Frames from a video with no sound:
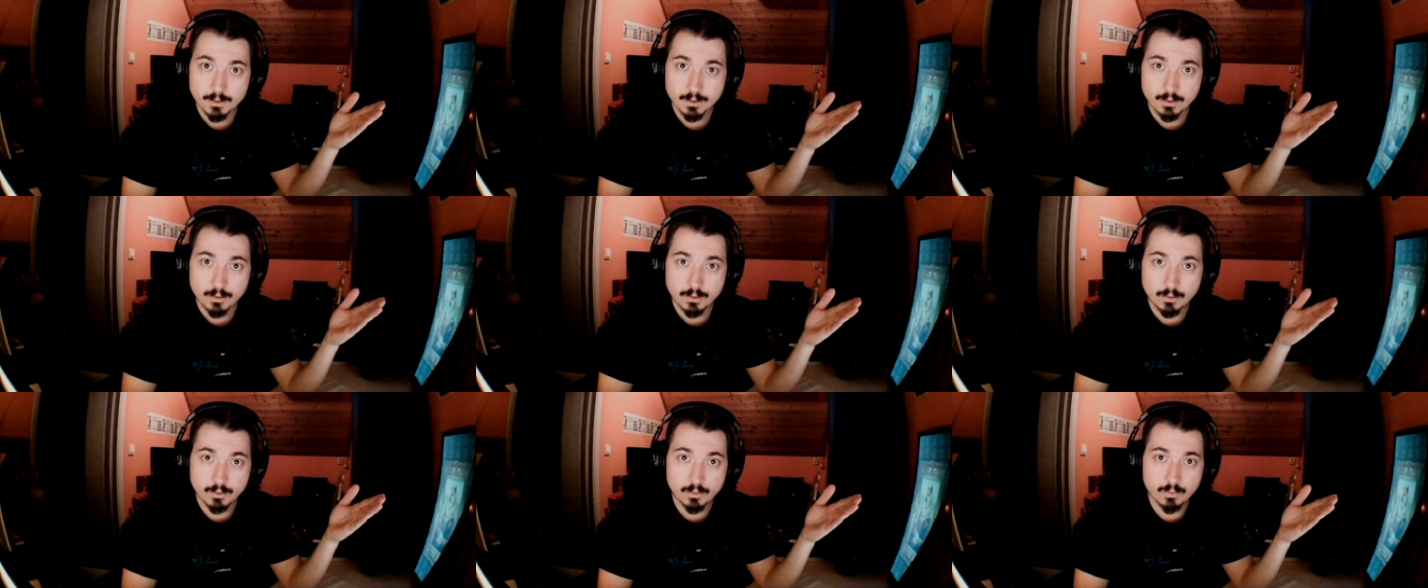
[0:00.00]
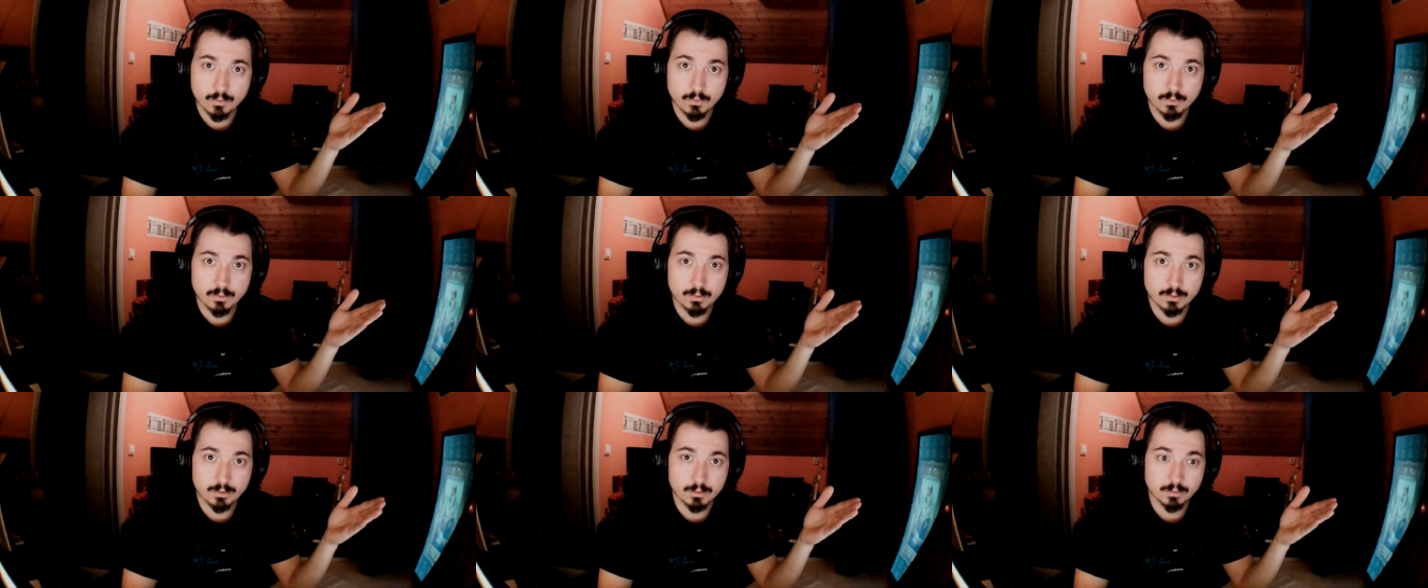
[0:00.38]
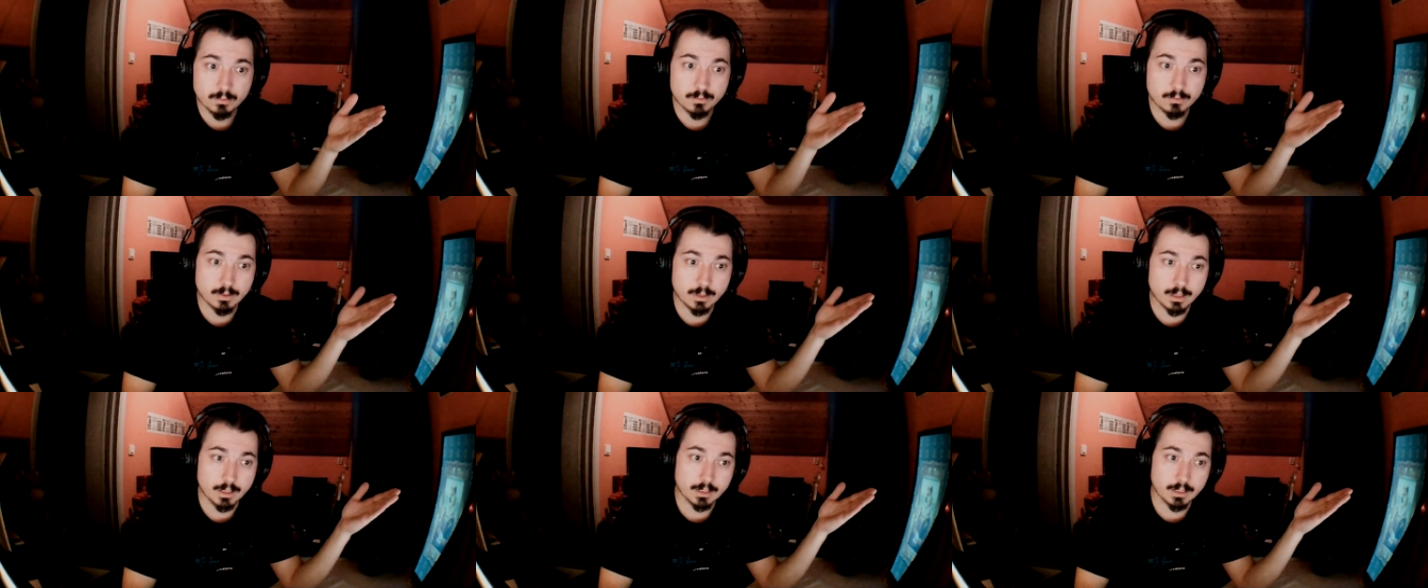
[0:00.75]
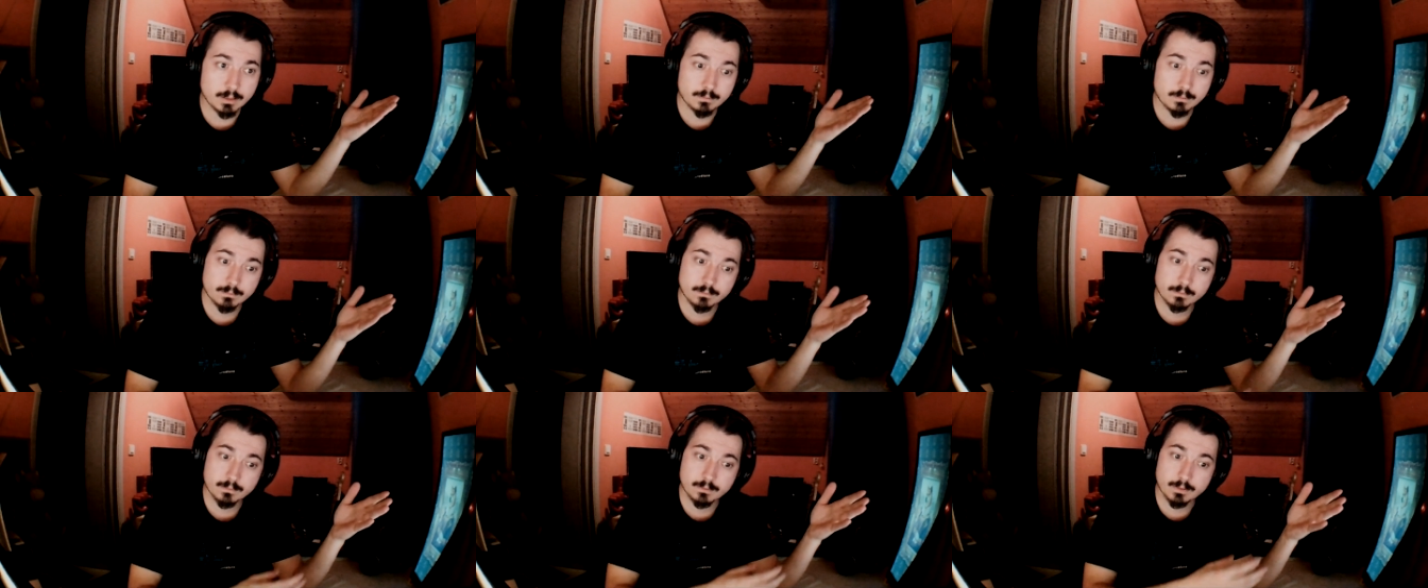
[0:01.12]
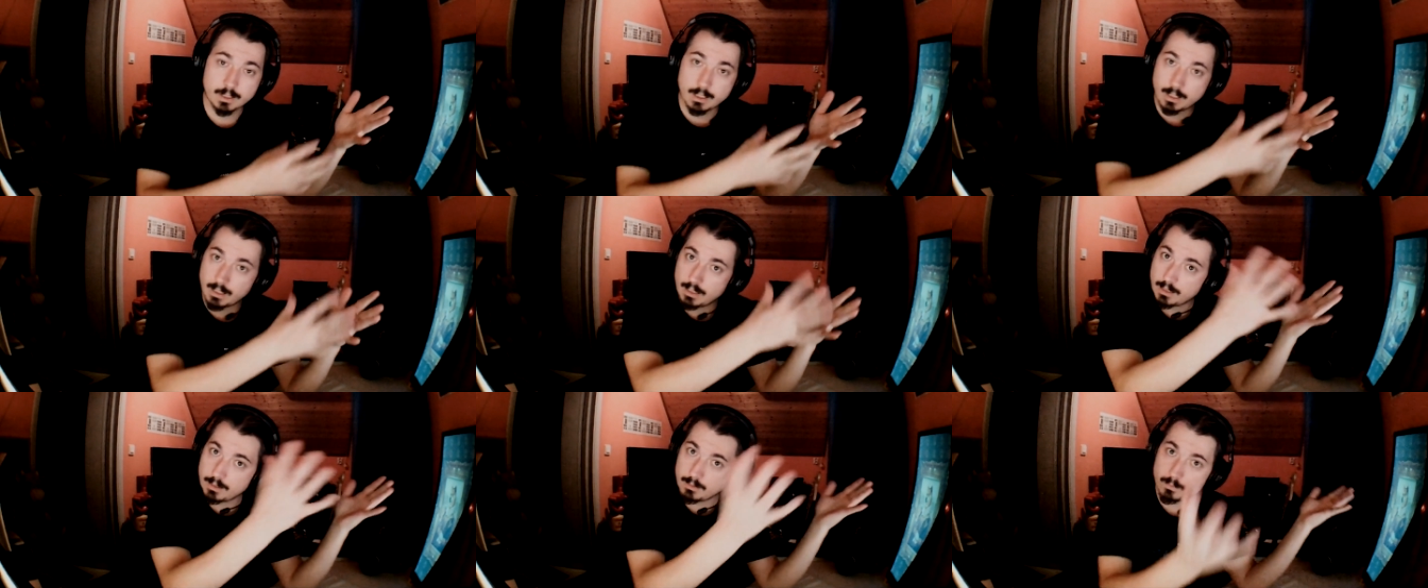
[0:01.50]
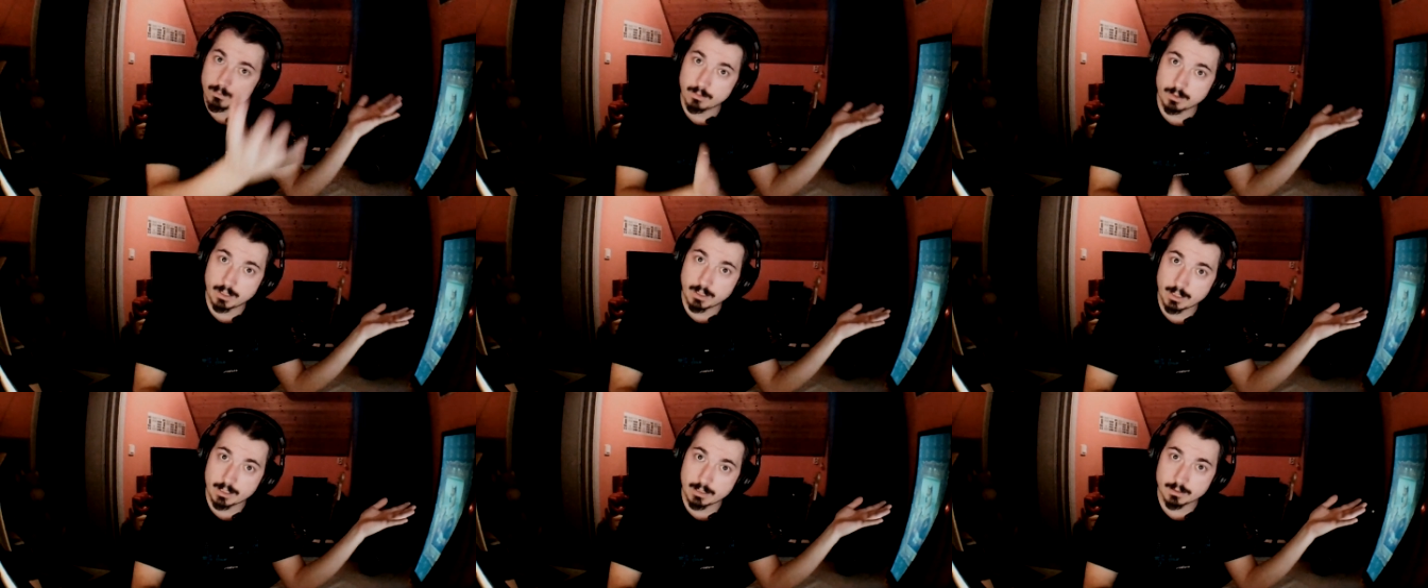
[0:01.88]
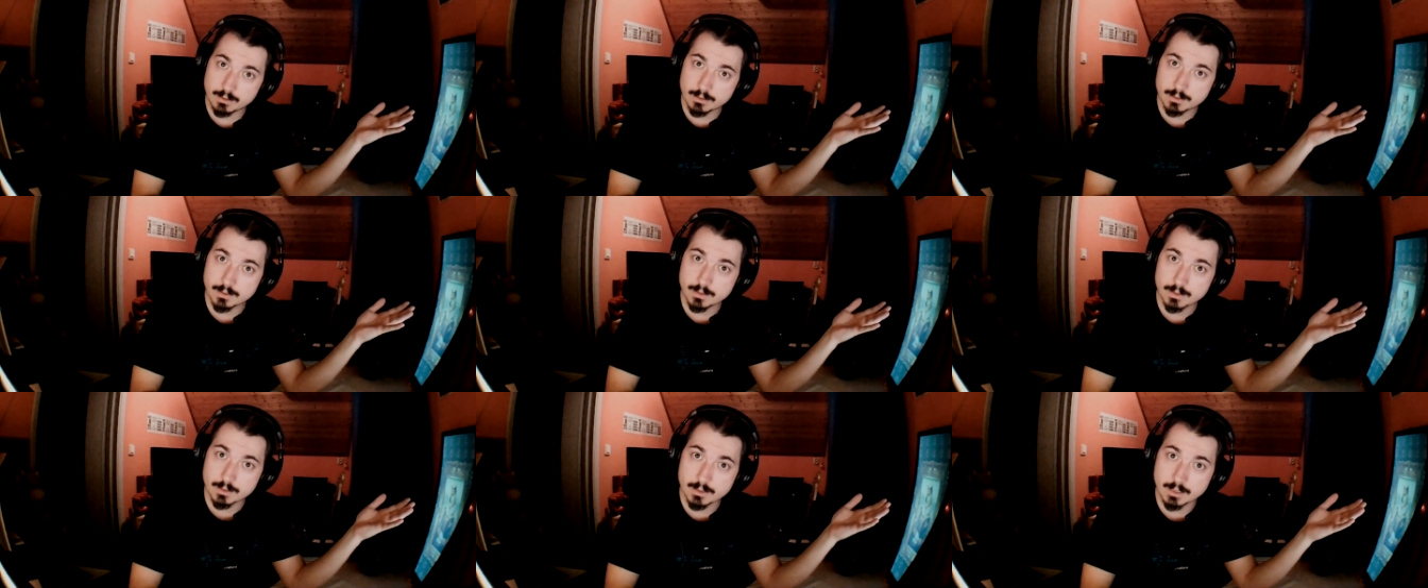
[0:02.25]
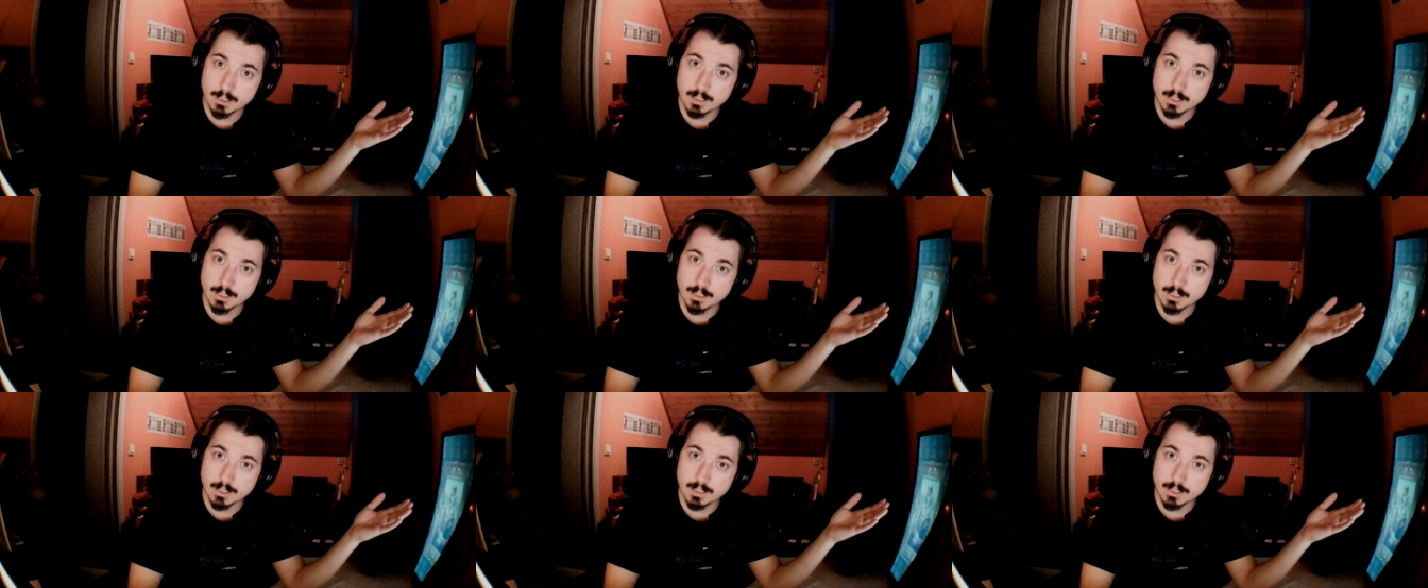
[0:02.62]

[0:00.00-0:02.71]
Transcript: who look like anyone else,